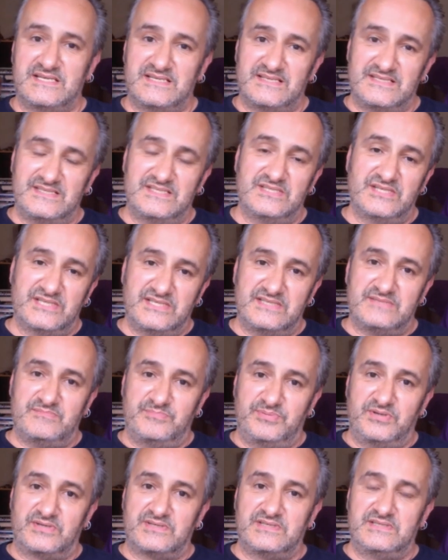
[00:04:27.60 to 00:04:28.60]
Look
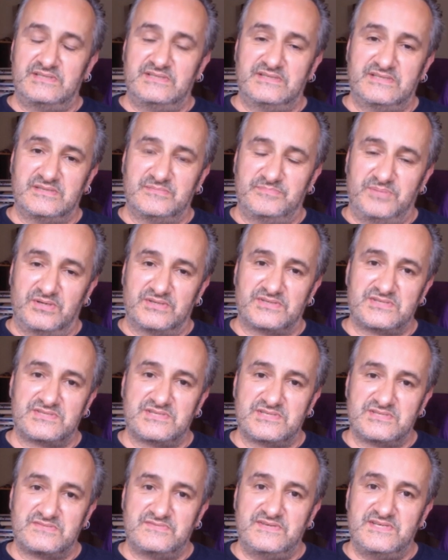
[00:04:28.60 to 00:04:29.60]
at
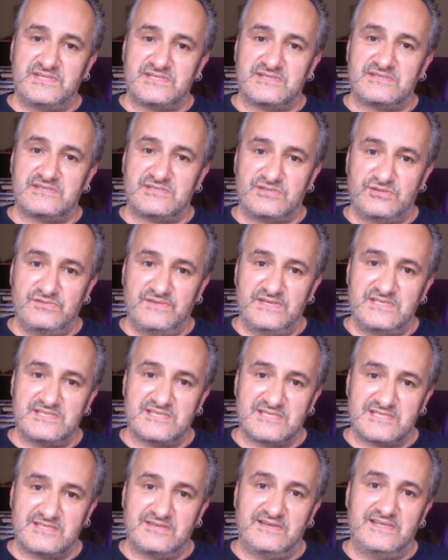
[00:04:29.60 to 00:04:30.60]
Boxer's two recent
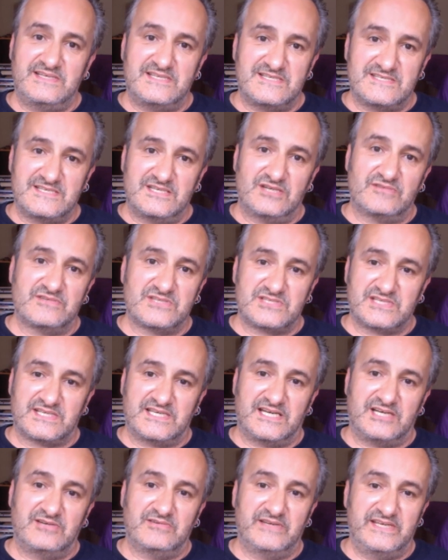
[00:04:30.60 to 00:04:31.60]
signings, Lawrence
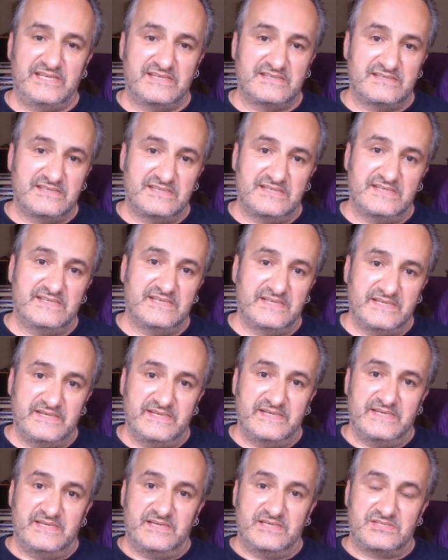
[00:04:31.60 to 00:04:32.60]
Okolie and
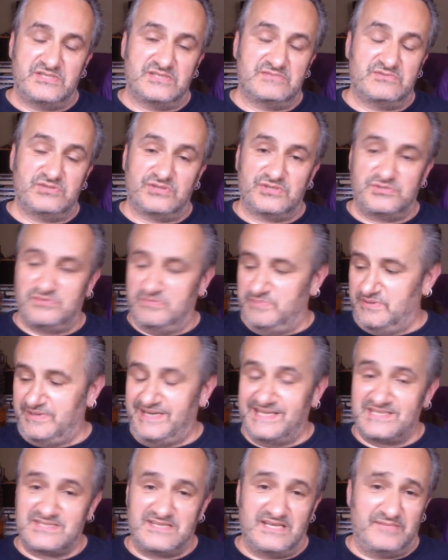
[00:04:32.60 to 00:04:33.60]
Joshua
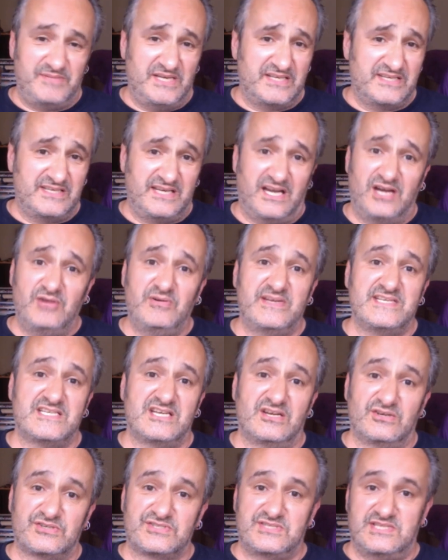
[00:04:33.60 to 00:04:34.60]
Boazzi. I mean, Okolie's
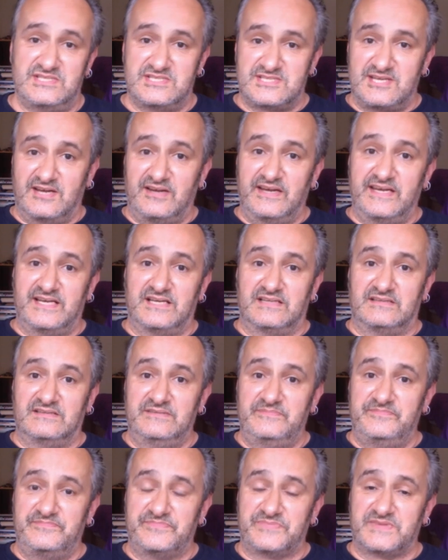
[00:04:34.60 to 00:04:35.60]
lost his title
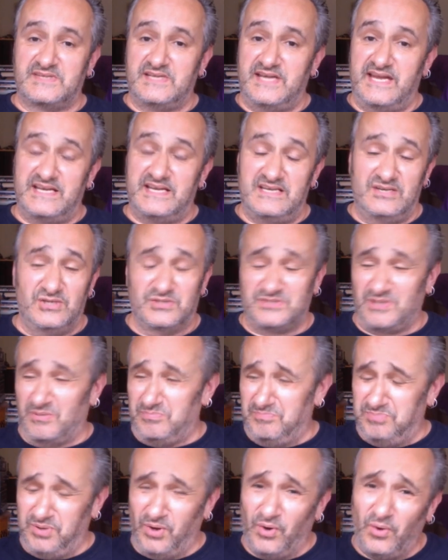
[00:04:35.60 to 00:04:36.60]
and looked
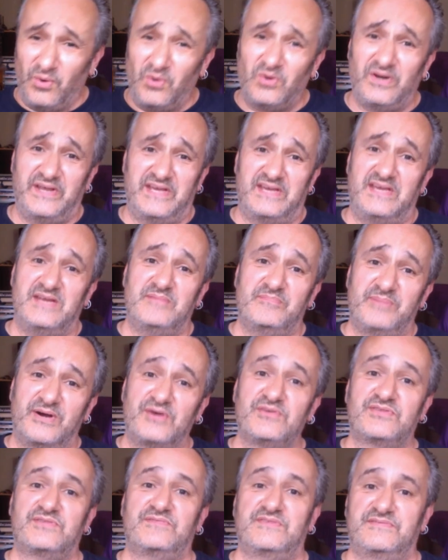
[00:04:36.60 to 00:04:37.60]
appalling in
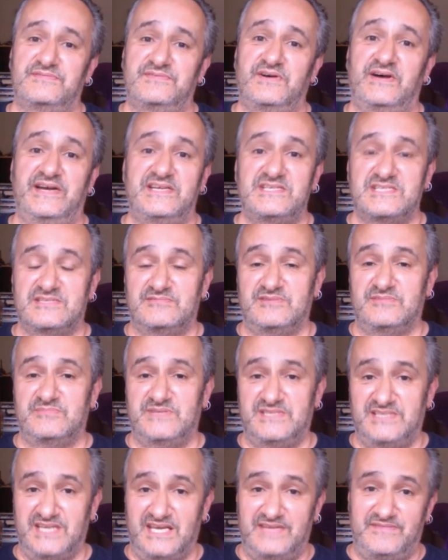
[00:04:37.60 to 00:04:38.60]
both of the fights, the one with
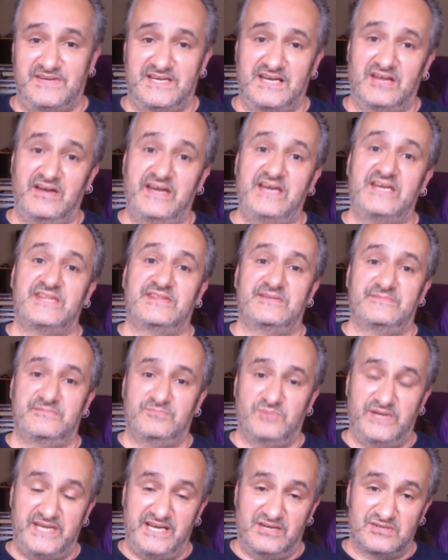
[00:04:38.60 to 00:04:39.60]
David Light and
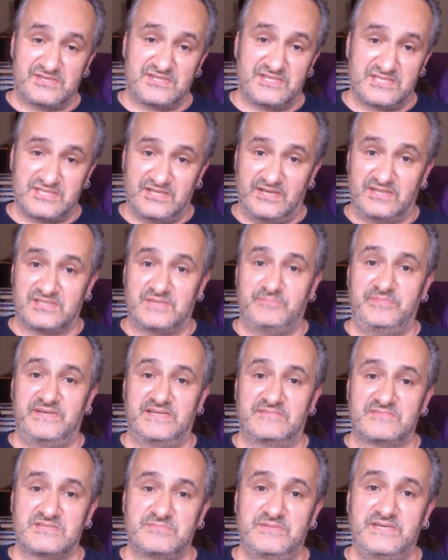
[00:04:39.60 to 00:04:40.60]
when he lost the title to
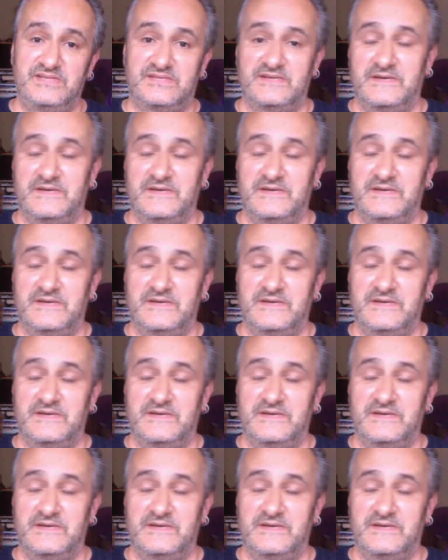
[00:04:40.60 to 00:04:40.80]
Billum Smith.